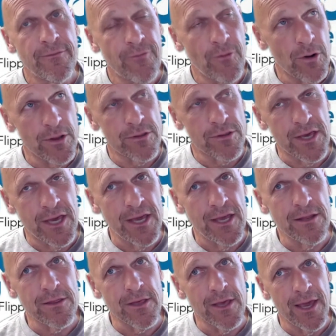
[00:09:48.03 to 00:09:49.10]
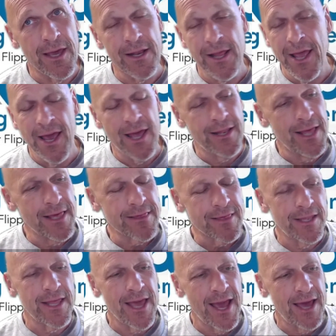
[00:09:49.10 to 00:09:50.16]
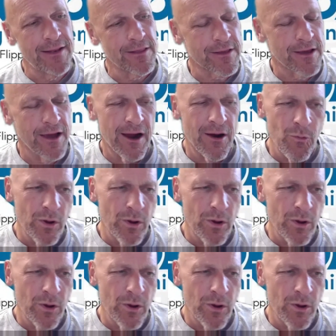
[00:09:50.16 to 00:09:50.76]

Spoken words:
for his kids, and they said they had this car.